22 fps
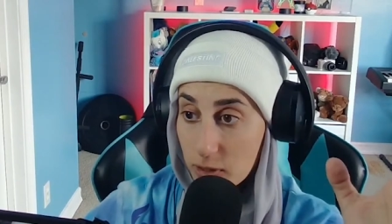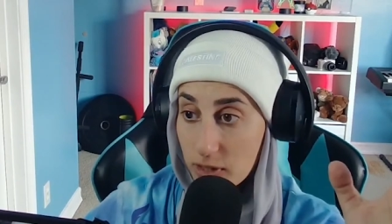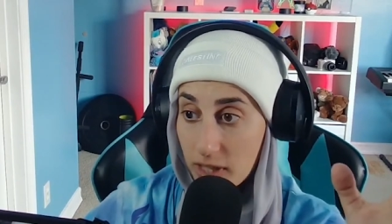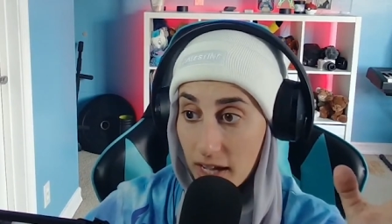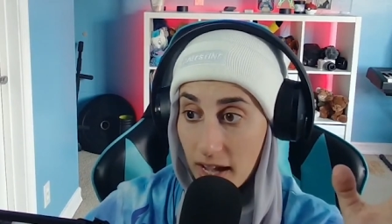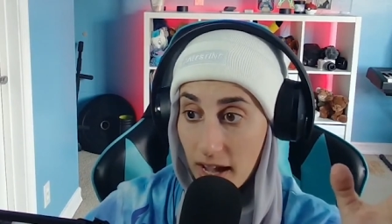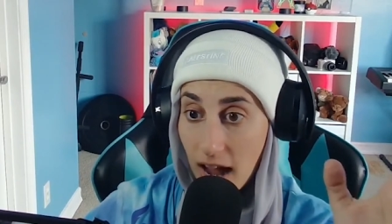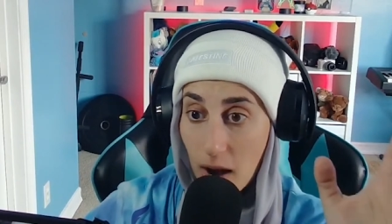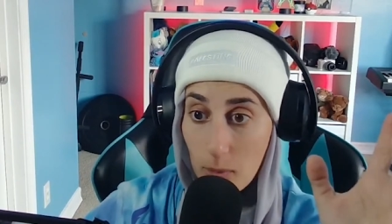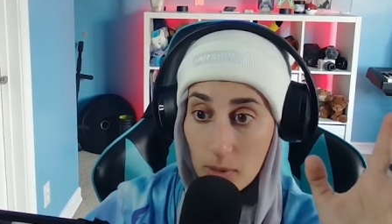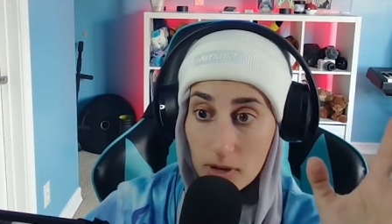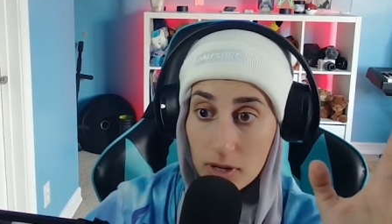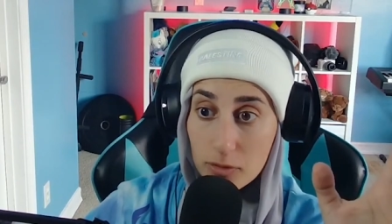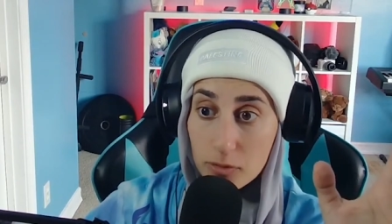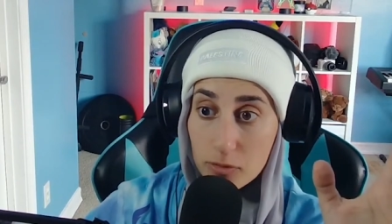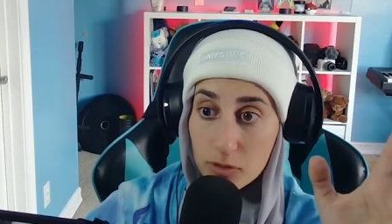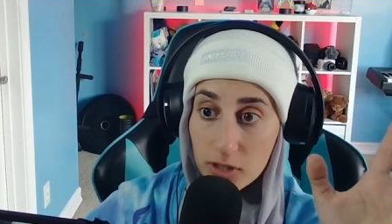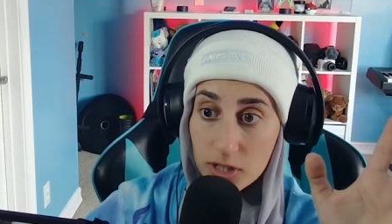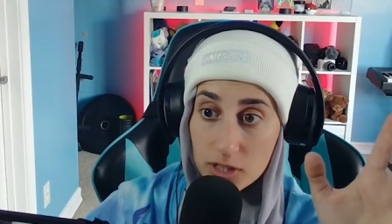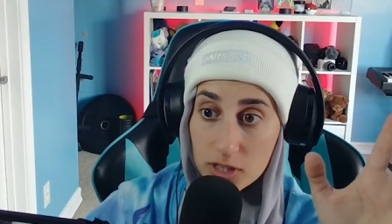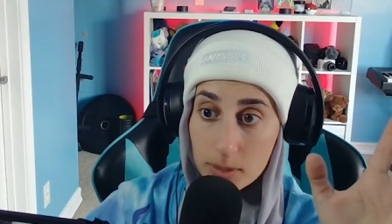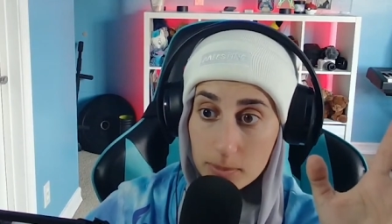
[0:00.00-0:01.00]
Okay. I want a
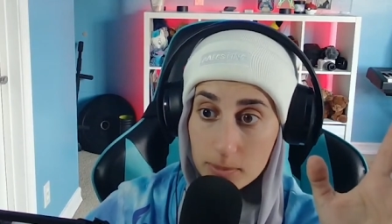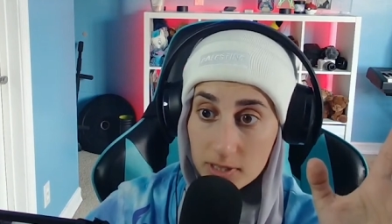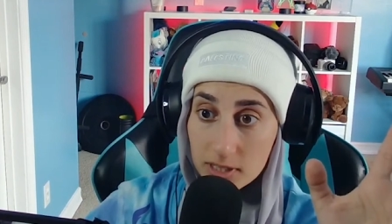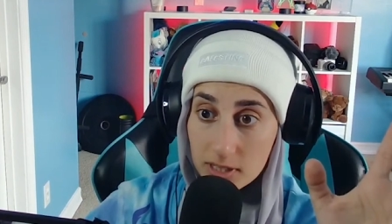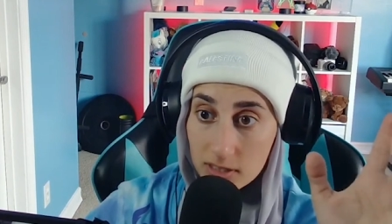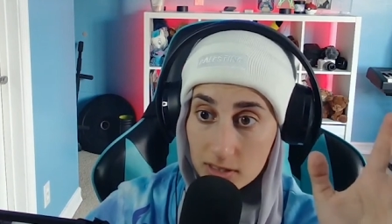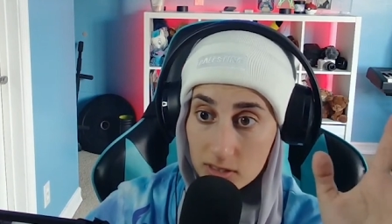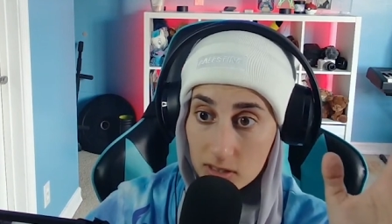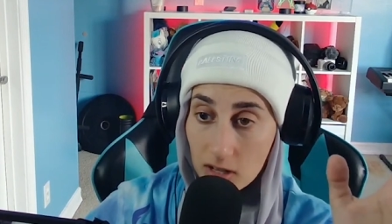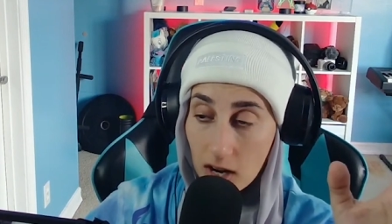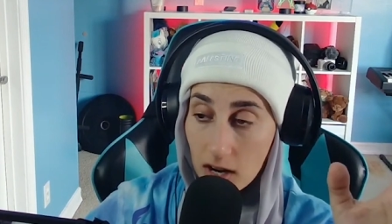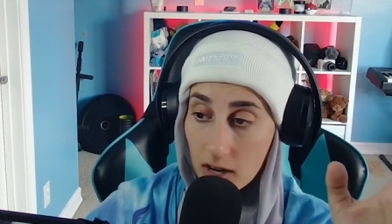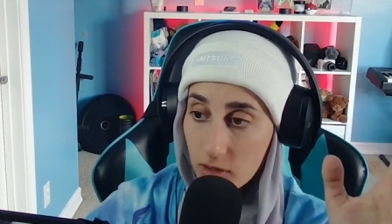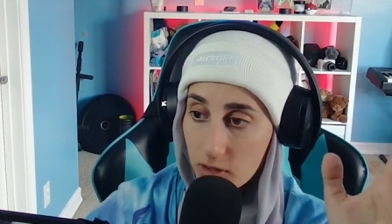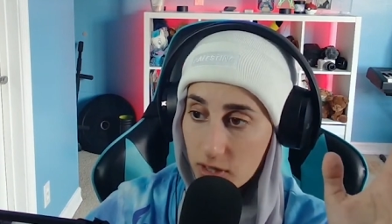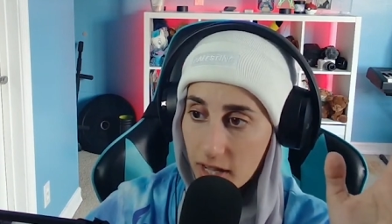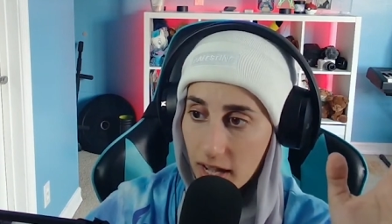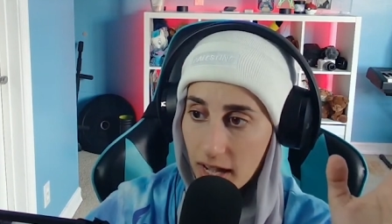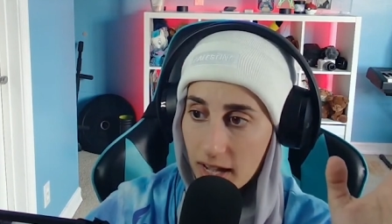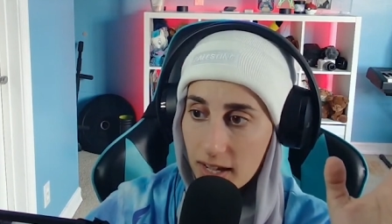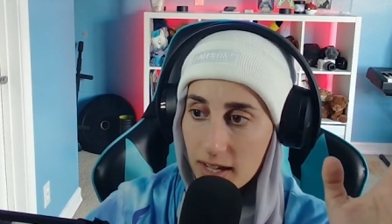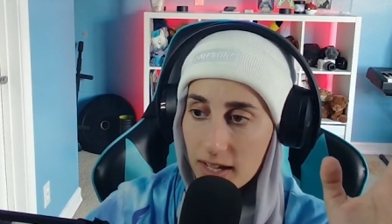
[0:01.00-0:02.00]
free trip to Qatar.
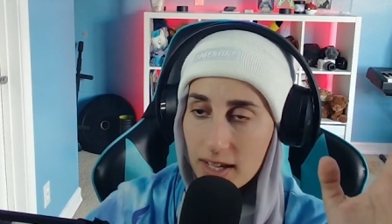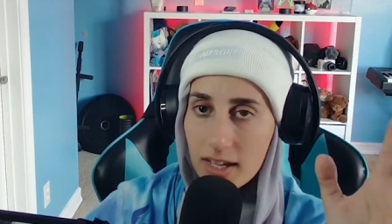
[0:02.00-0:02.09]
Okay.